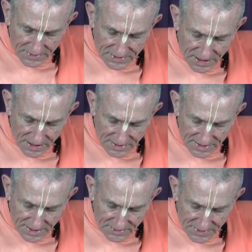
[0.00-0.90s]
He was
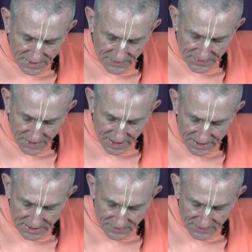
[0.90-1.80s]
garlanded with different
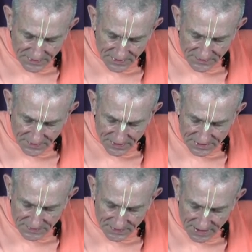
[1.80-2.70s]
kinds of
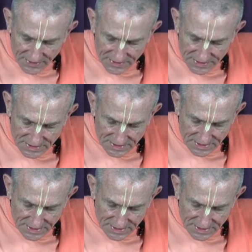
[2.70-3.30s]
forest flowers,